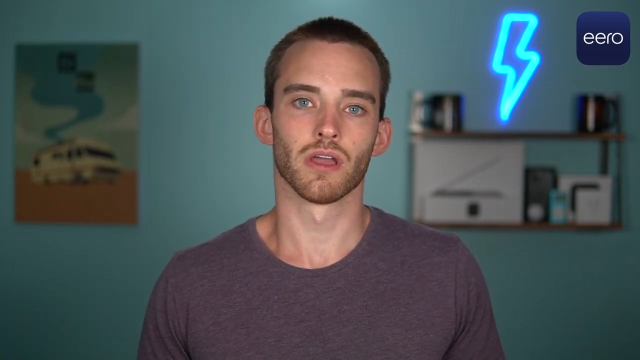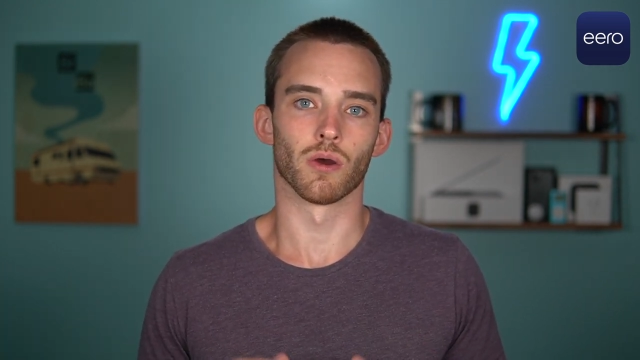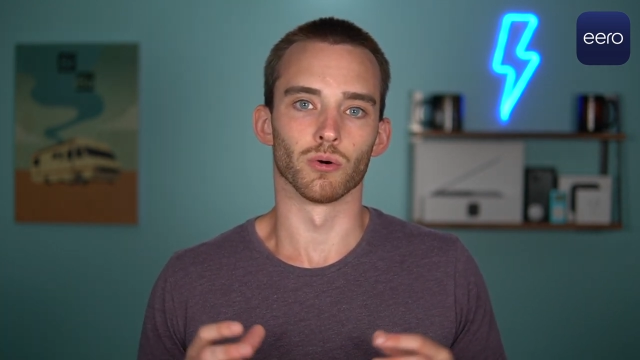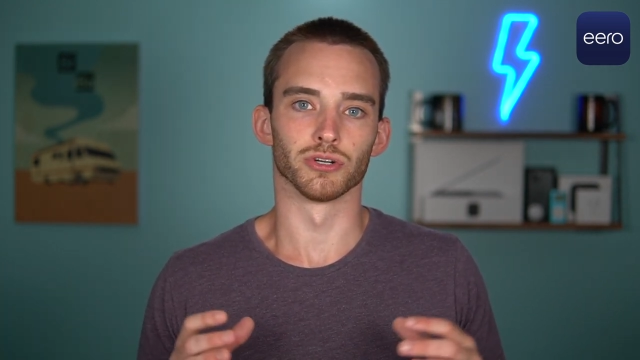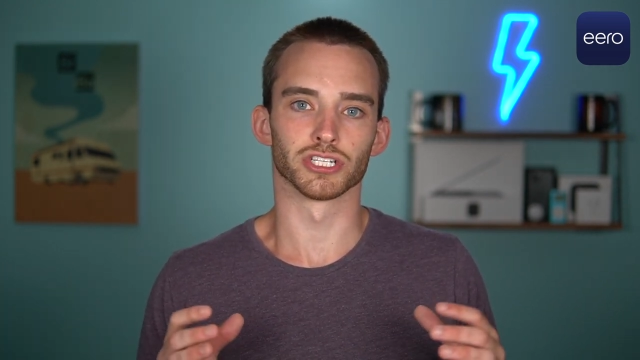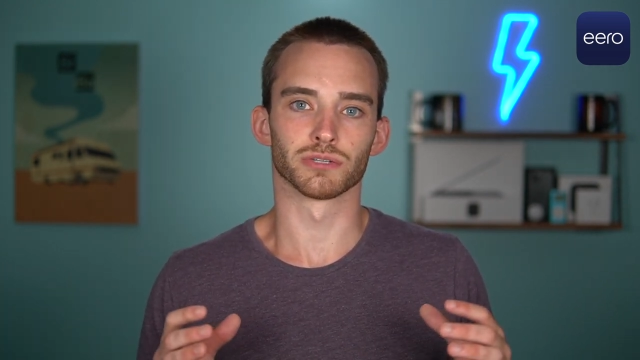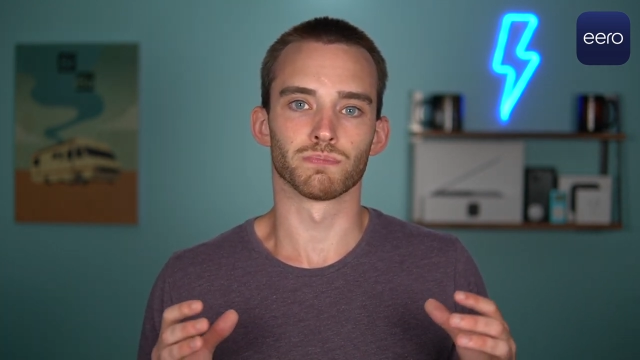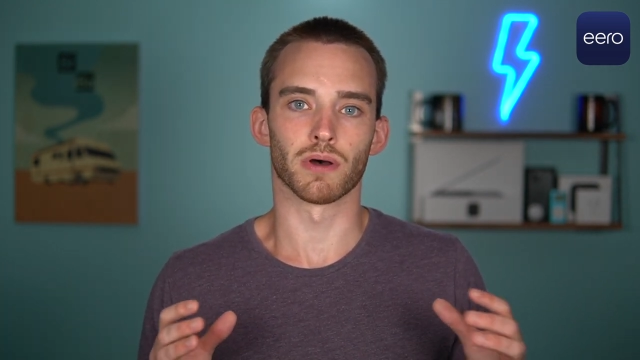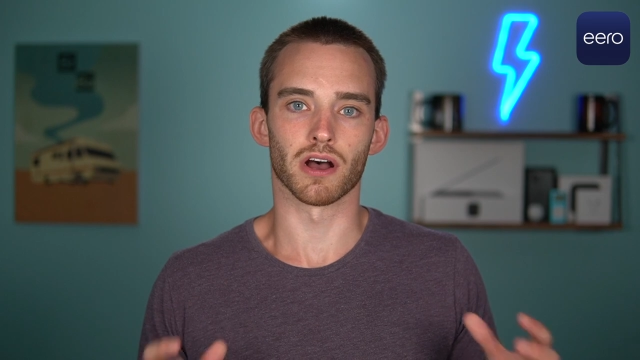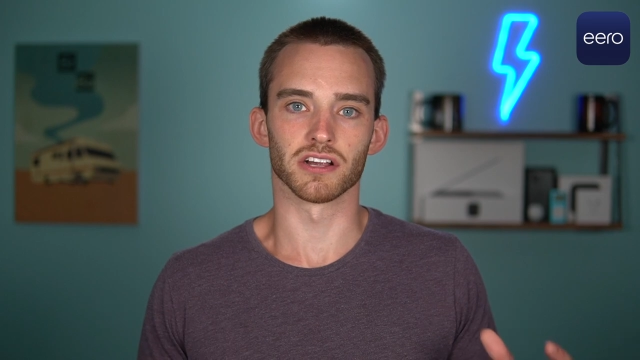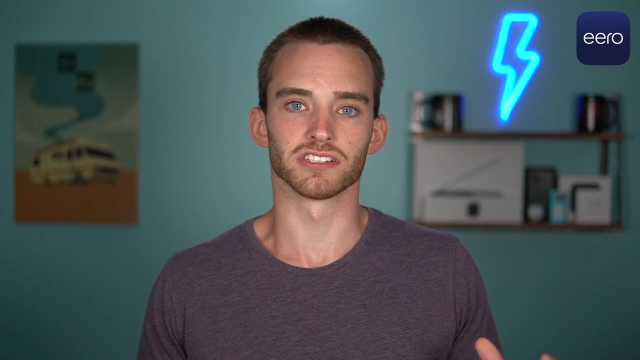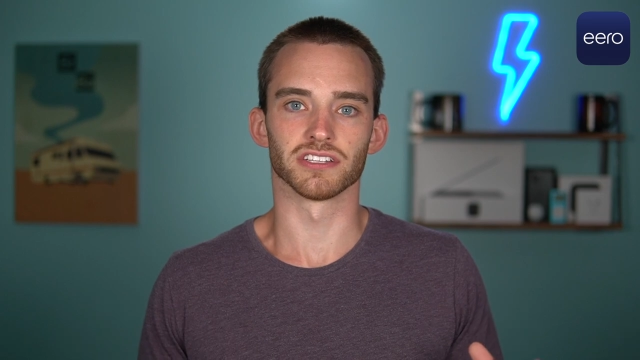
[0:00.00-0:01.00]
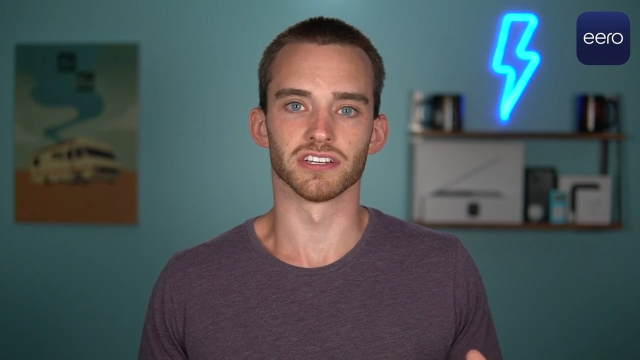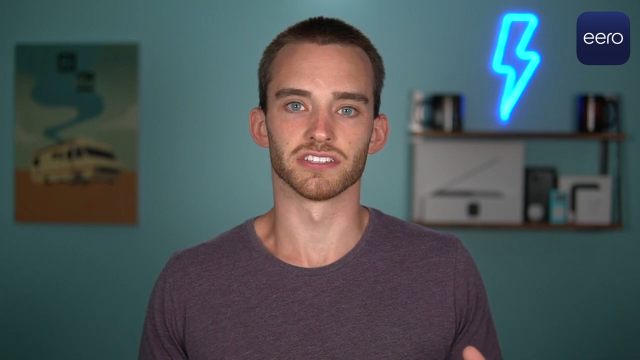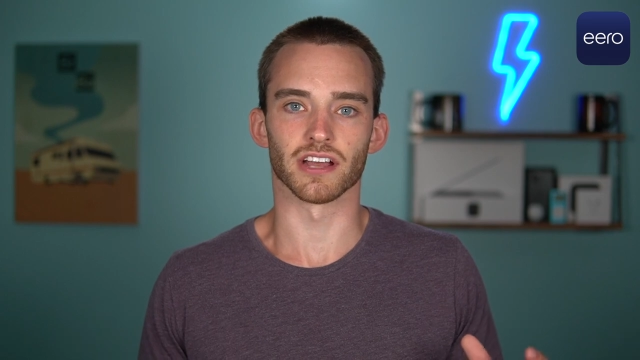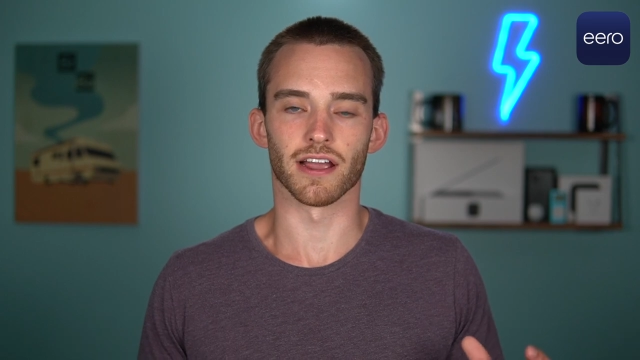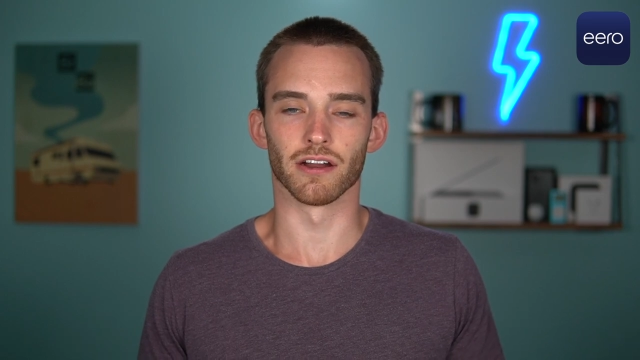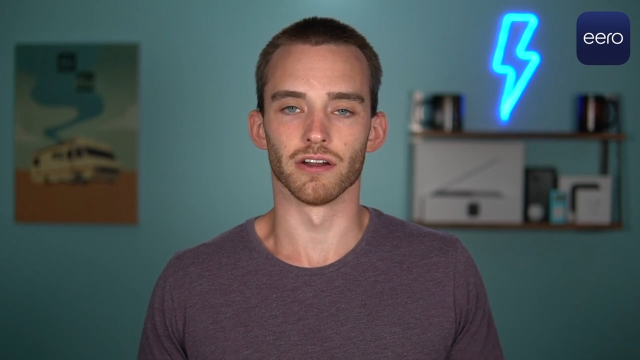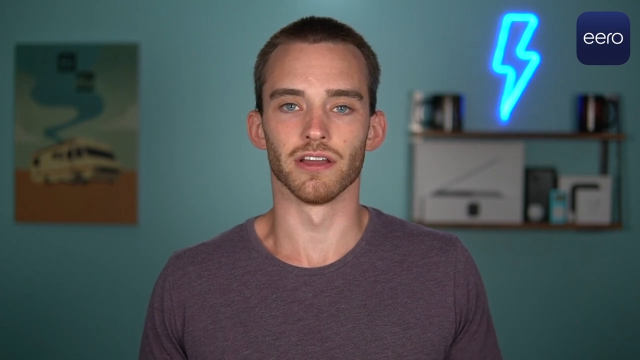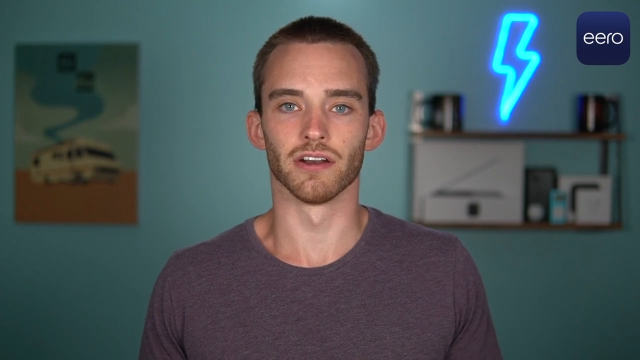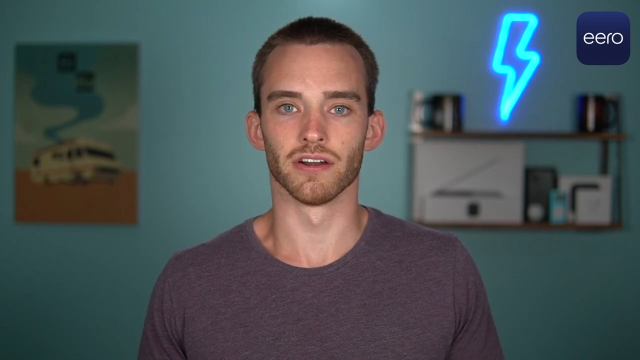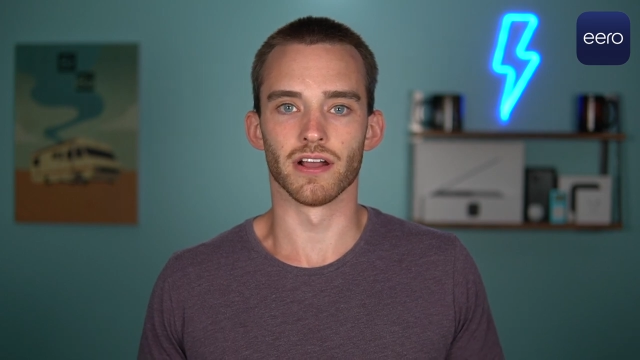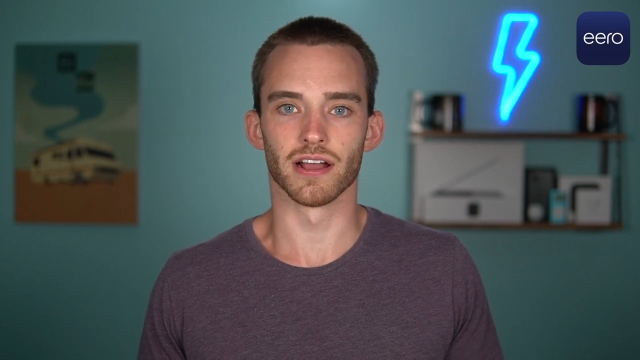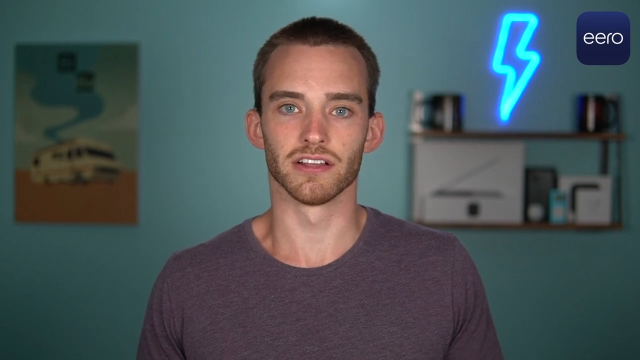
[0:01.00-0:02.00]
or just pause the entire
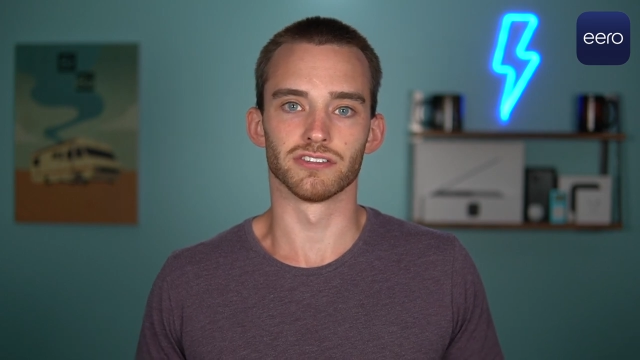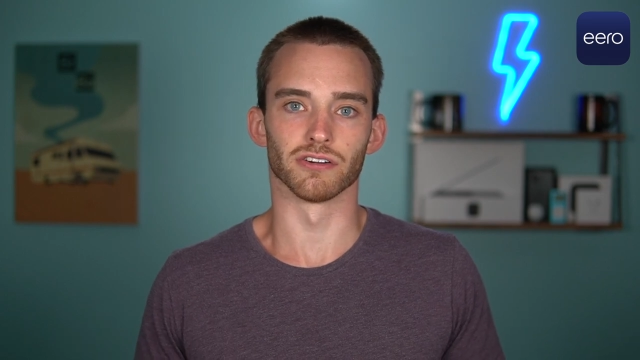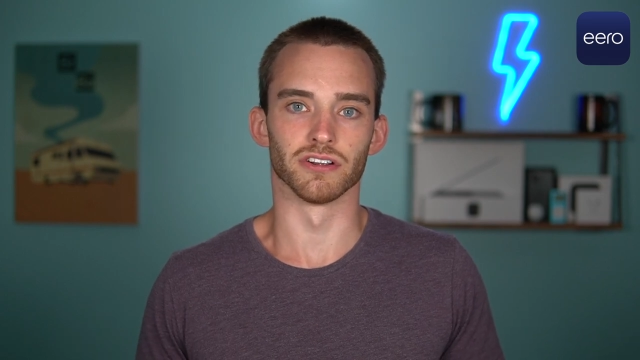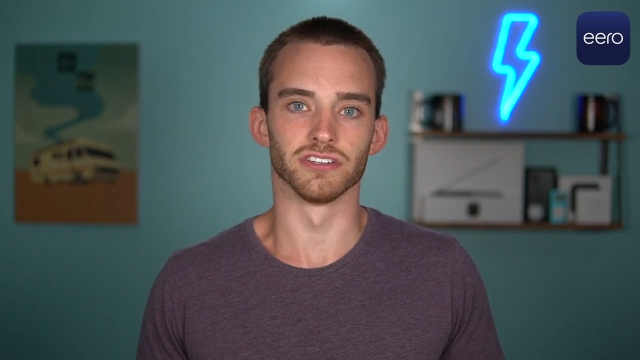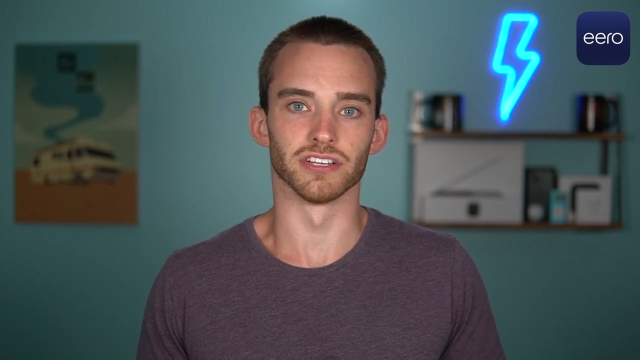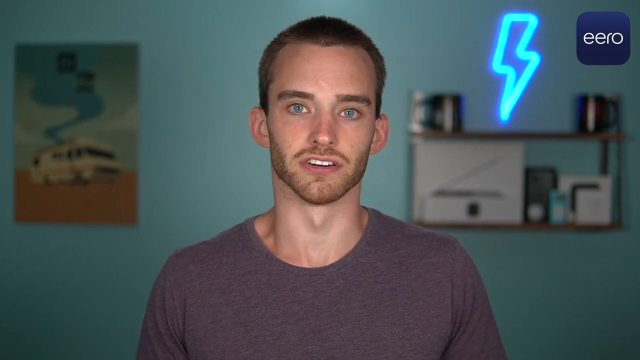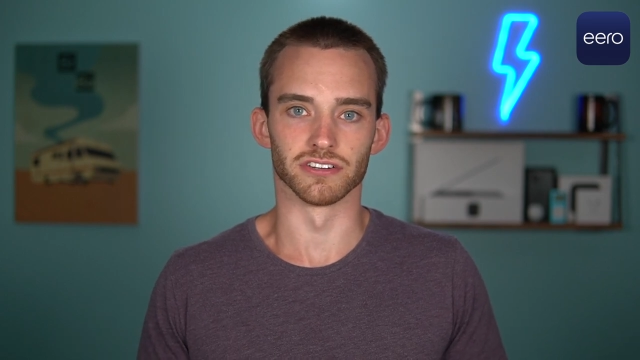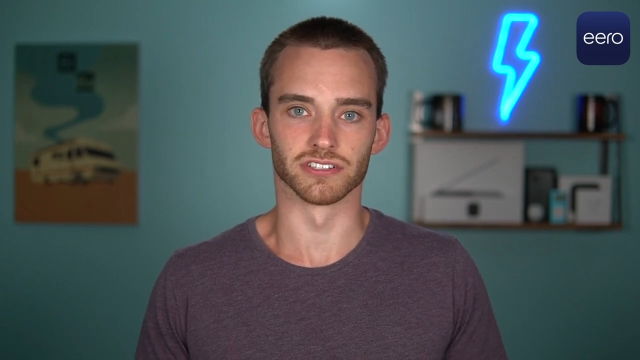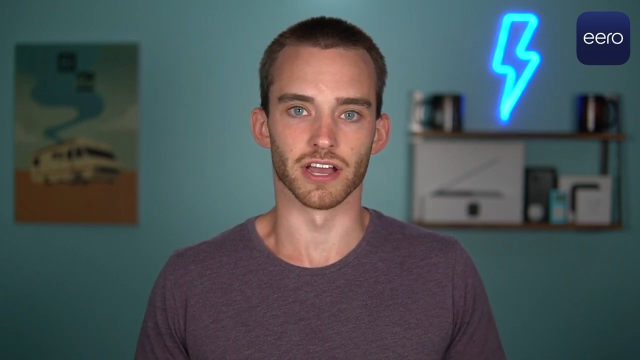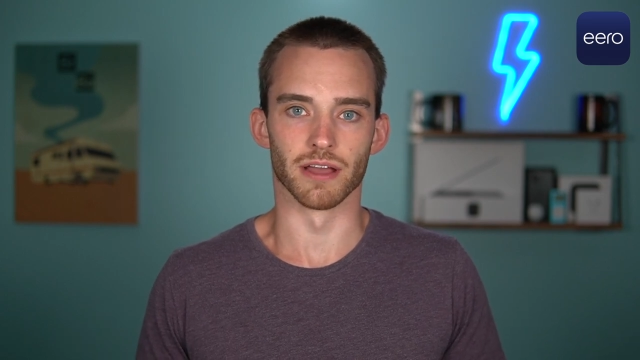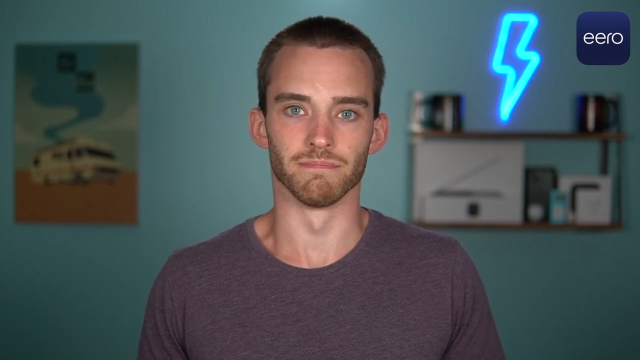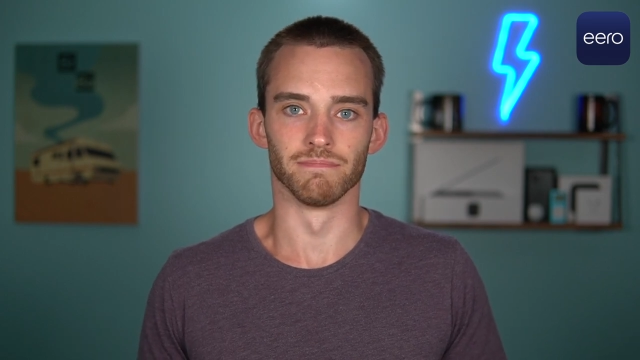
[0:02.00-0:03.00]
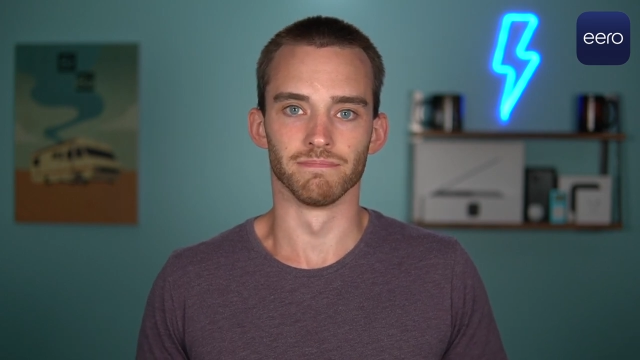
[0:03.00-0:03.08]
internet during dinner time.